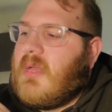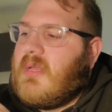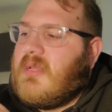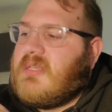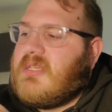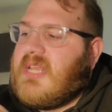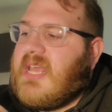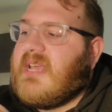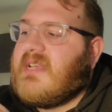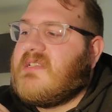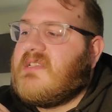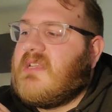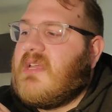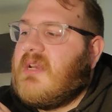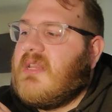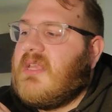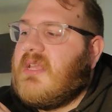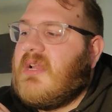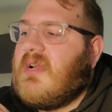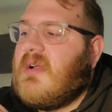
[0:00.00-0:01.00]
Text on
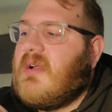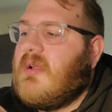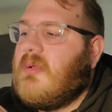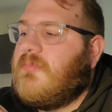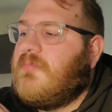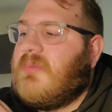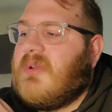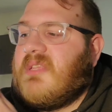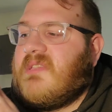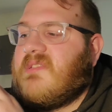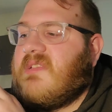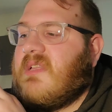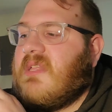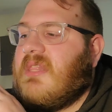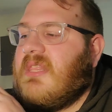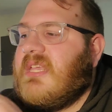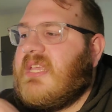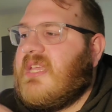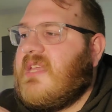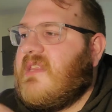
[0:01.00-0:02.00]
here, but it's
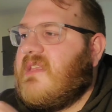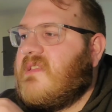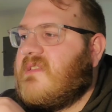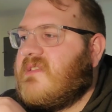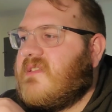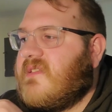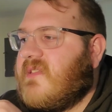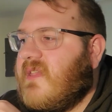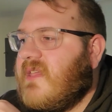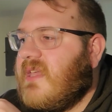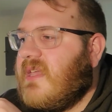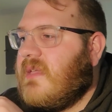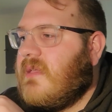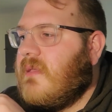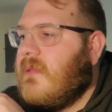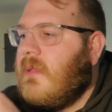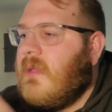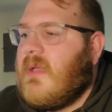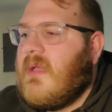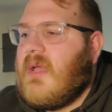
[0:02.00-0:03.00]
clean. It's sleek.
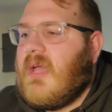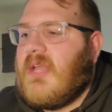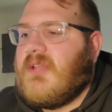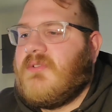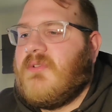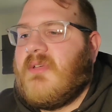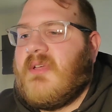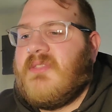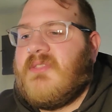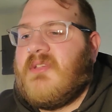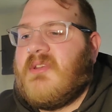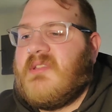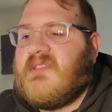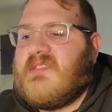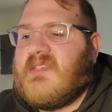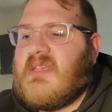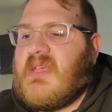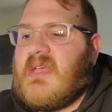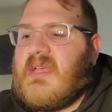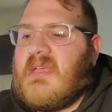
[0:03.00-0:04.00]
I do like the
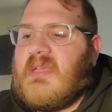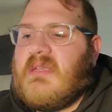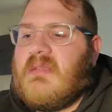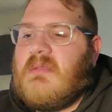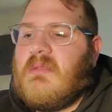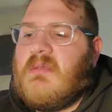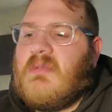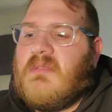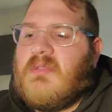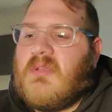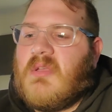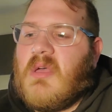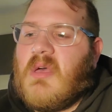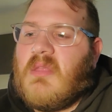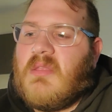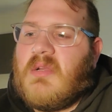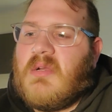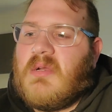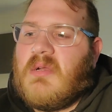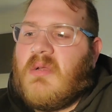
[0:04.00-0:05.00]
design, the
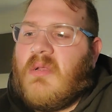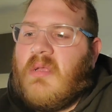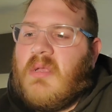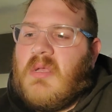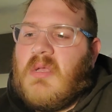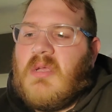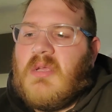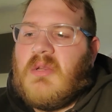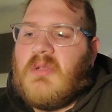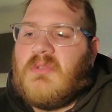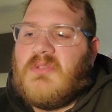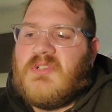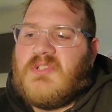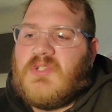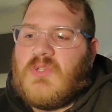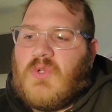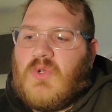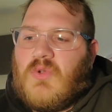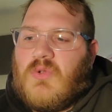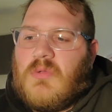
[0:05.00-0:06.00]
color.
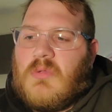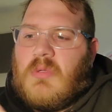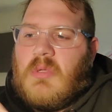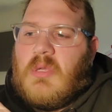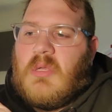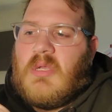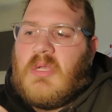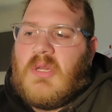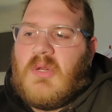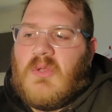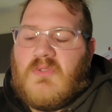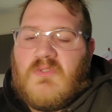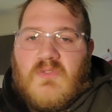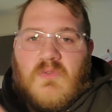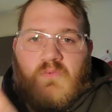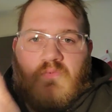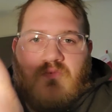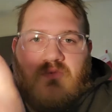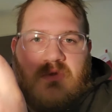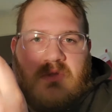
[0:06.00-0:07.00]
There's
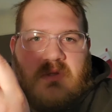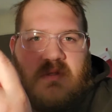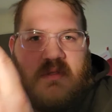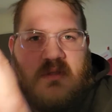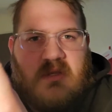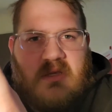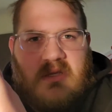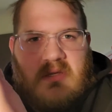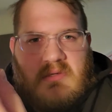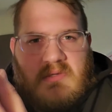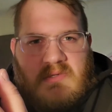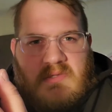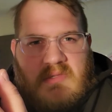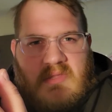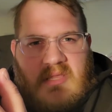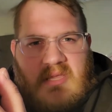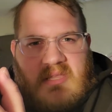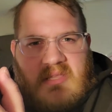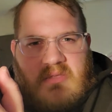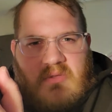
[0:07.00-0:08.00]
there's
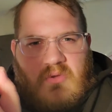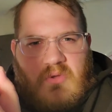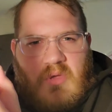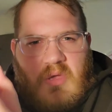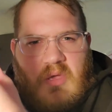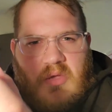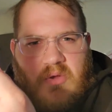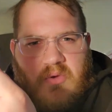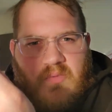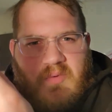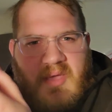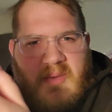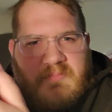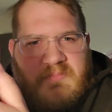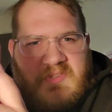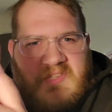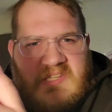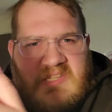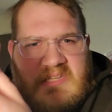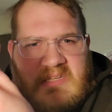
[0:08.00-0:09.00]
like
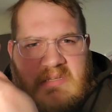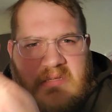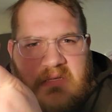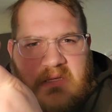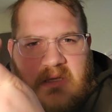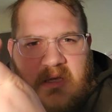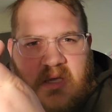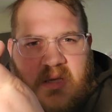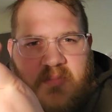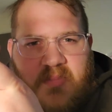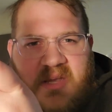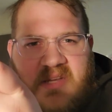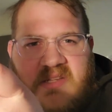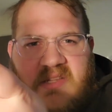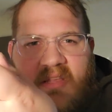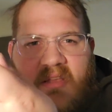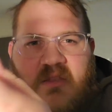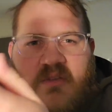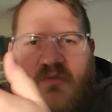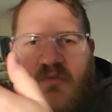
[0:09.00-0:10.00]
grips
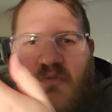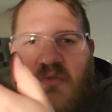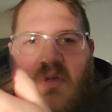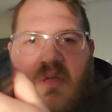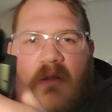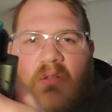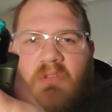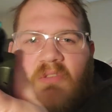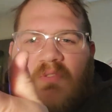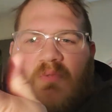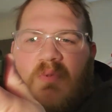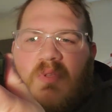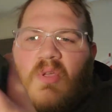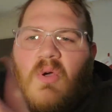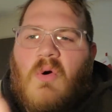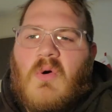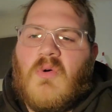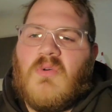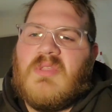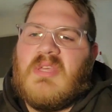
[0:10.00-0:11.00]
basically on the front, so when you
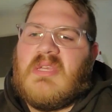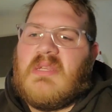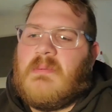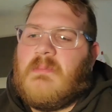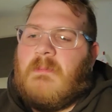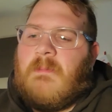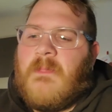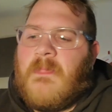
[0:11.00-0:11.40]
hold it,